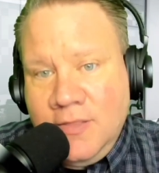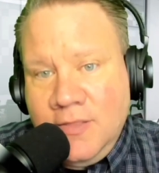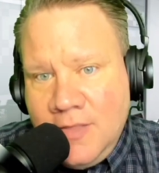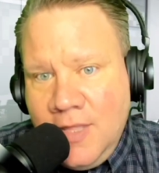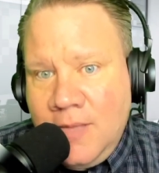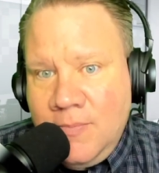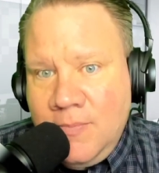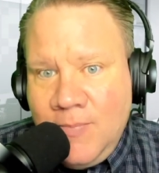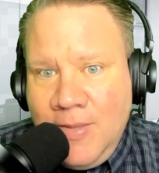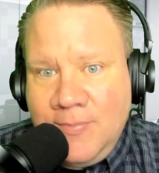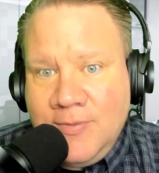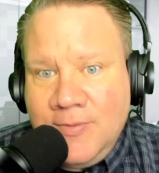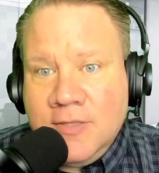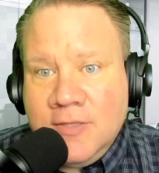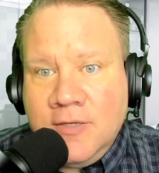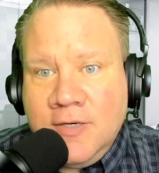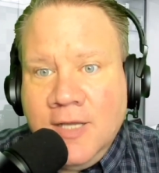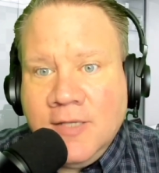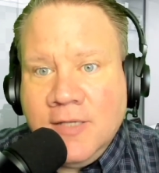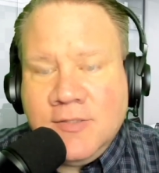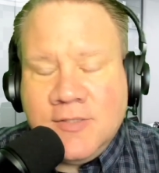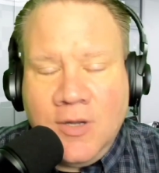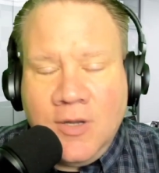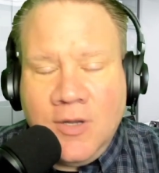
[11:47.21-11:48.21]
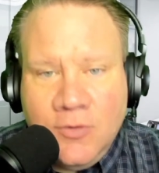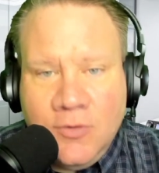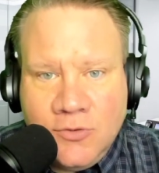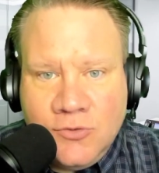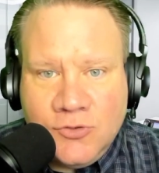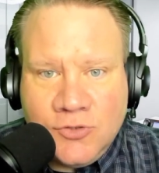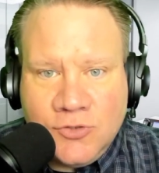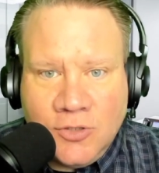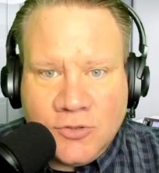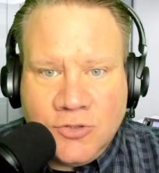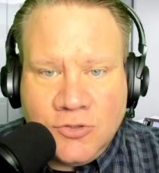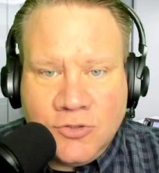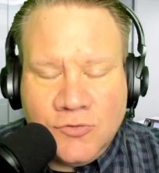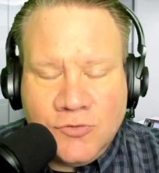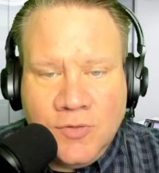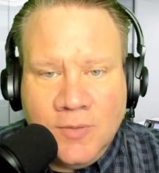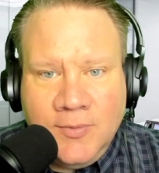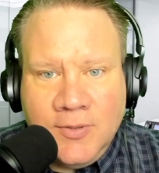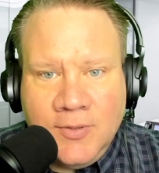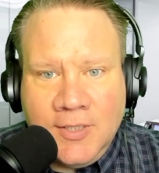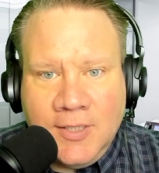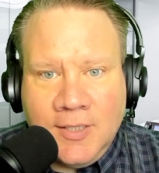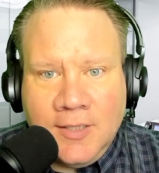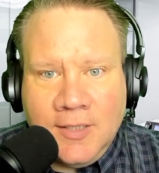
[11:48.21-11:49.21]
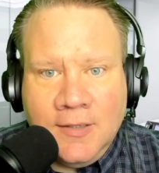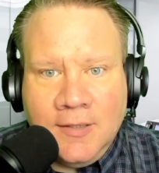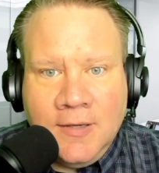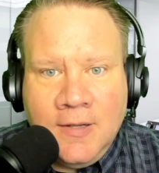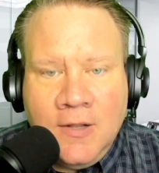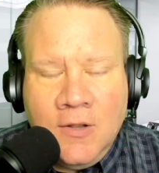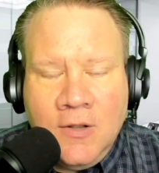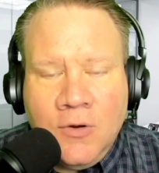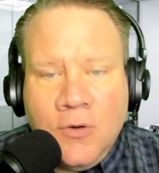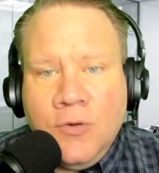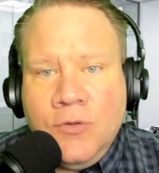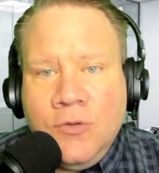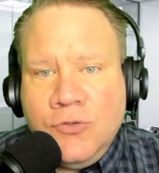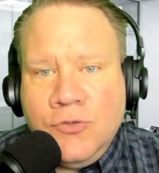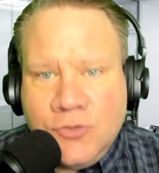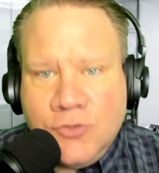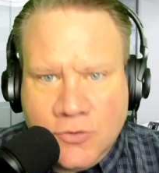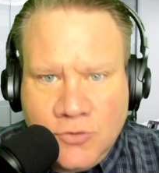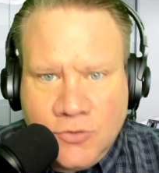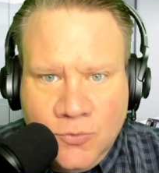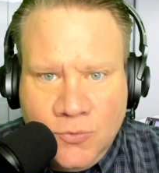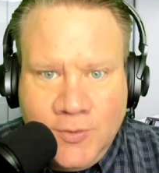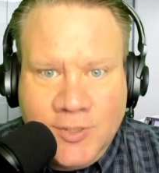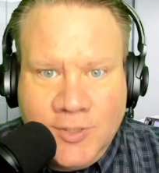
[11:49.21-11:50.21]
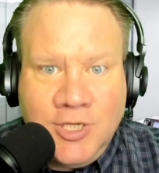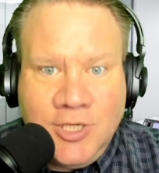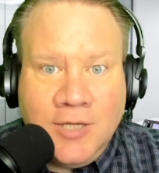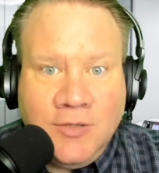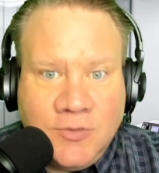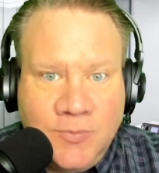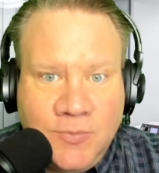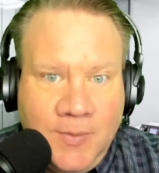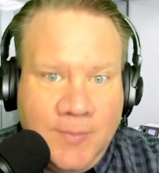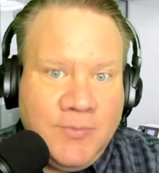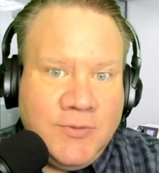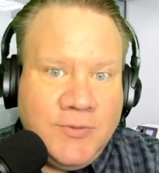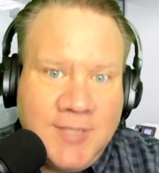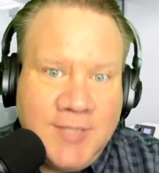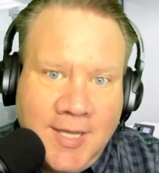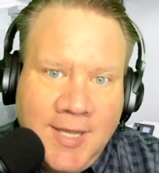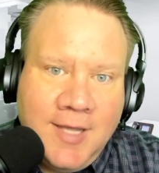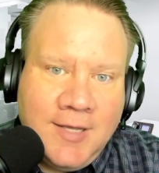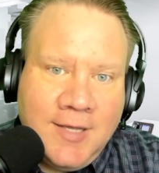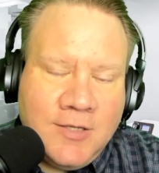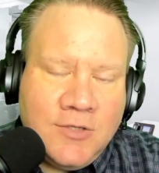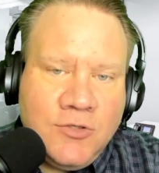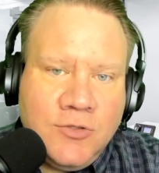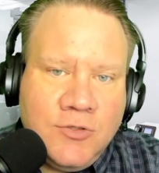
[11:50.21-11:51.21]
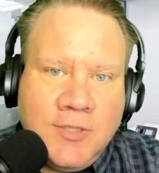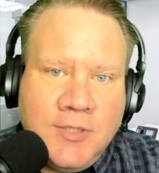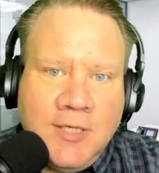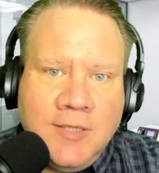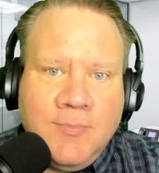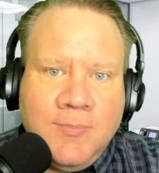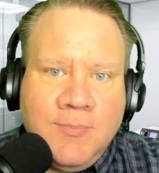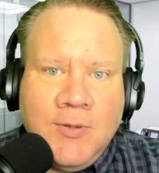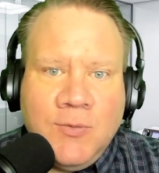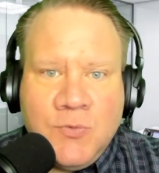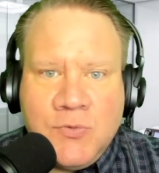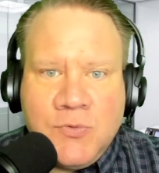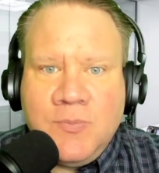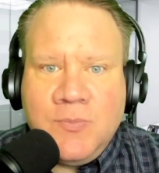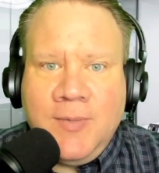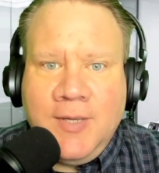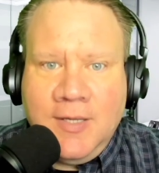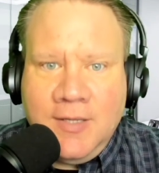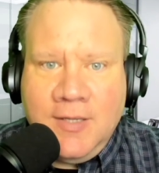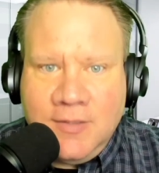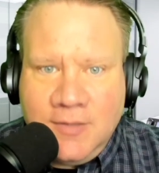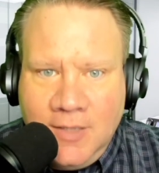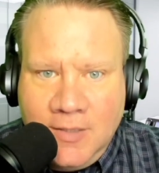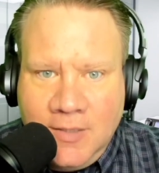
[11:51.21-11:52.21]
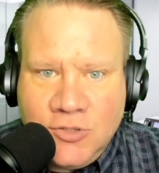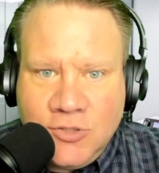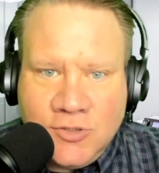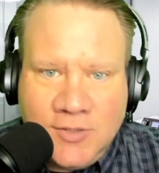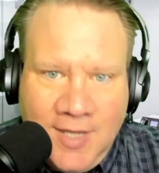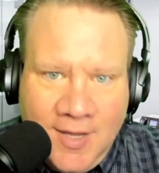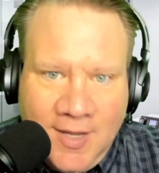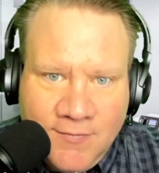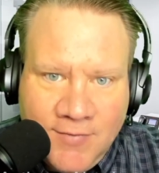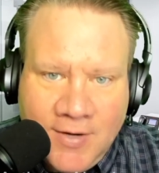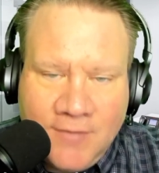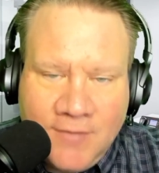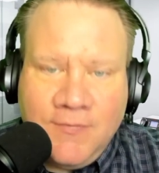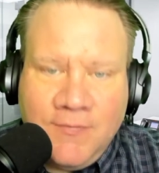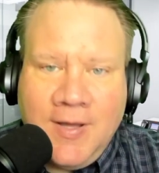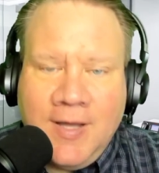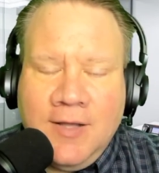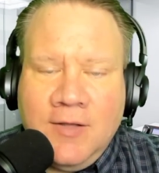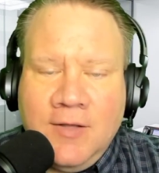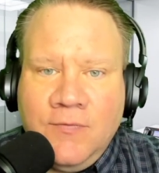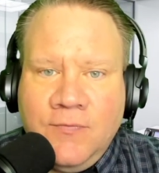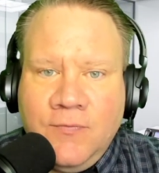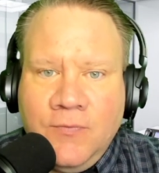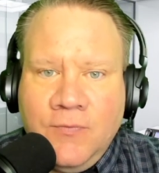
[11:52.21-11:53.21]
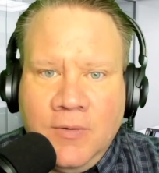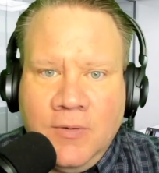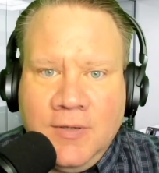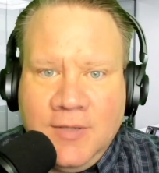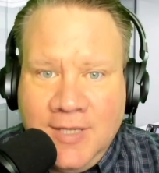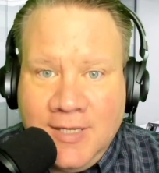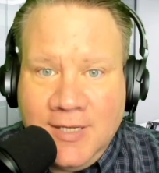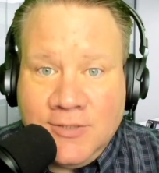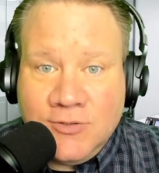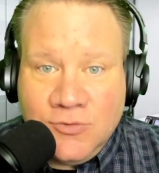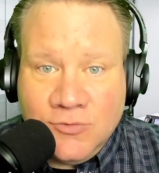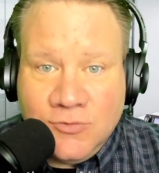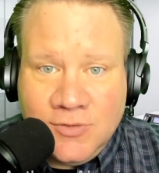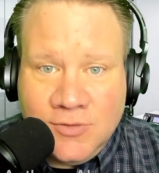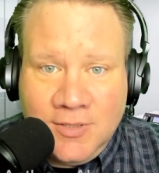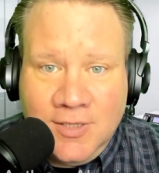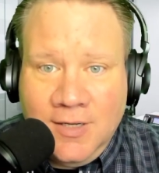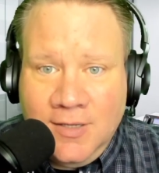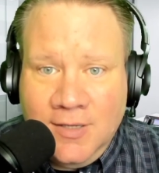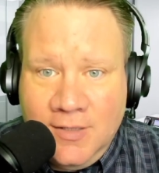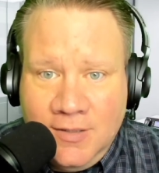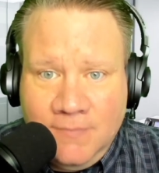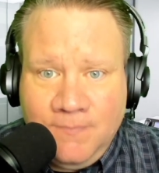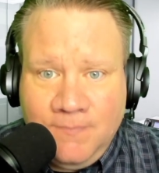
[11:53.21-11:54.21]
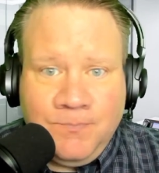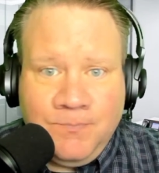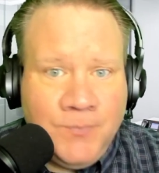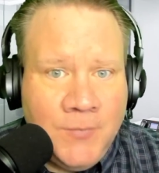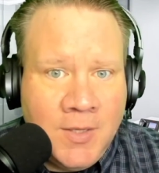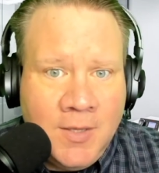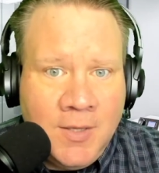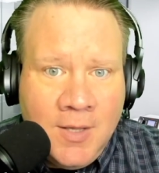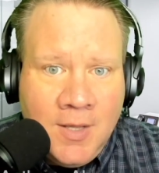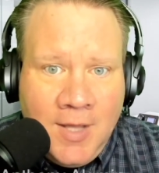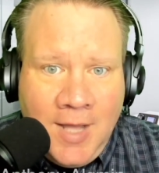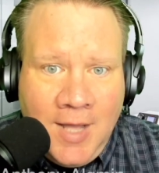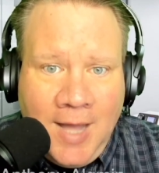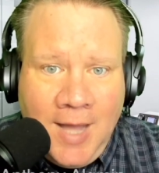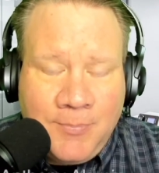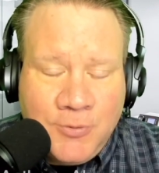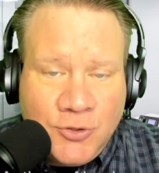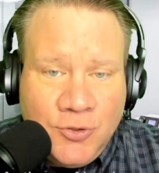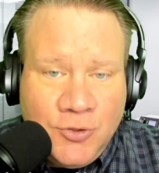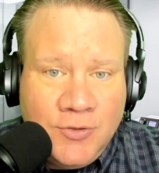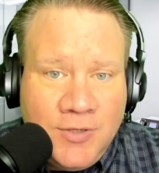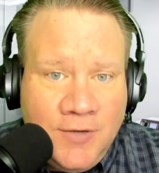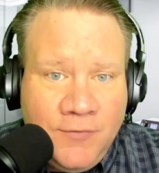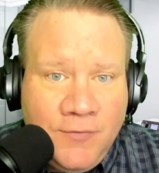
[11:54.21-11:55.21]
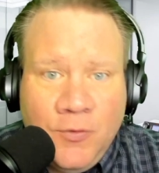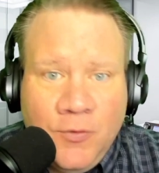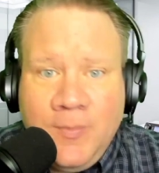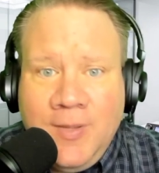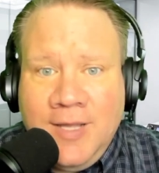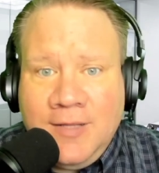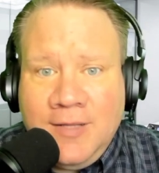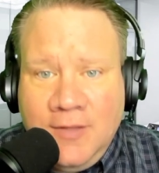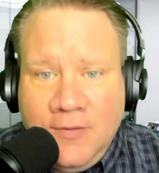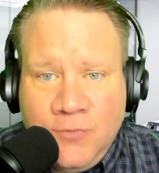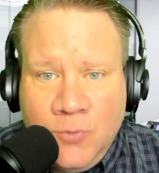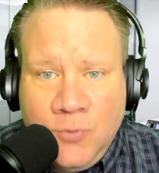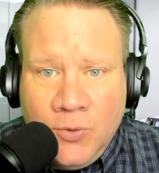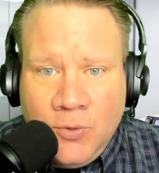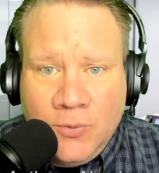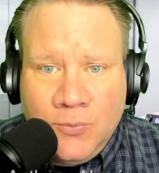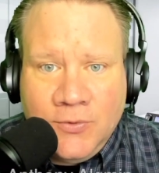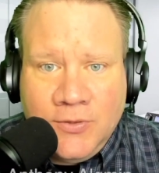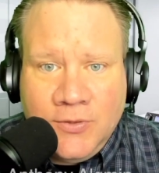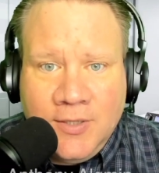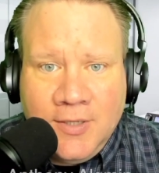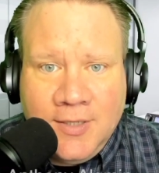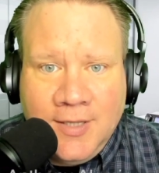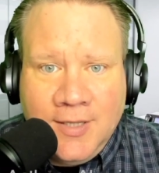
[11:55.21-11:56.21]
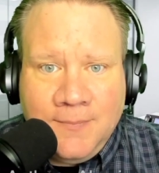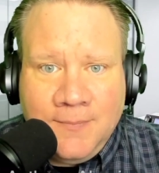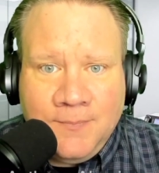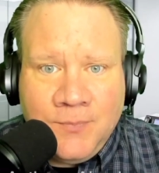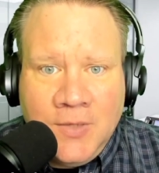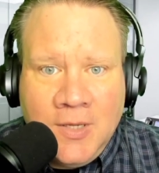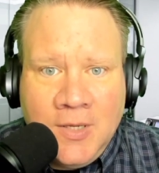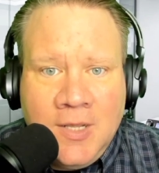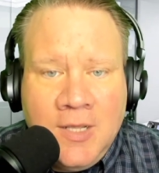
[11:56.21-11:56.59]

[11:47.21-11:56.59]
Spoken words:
And then maybe in the next hour, you start distributing it, or you start to reach out to people and say, hey, can you take my resume and just have it on file in case there's an opportunity for me? I'd love to work with you again.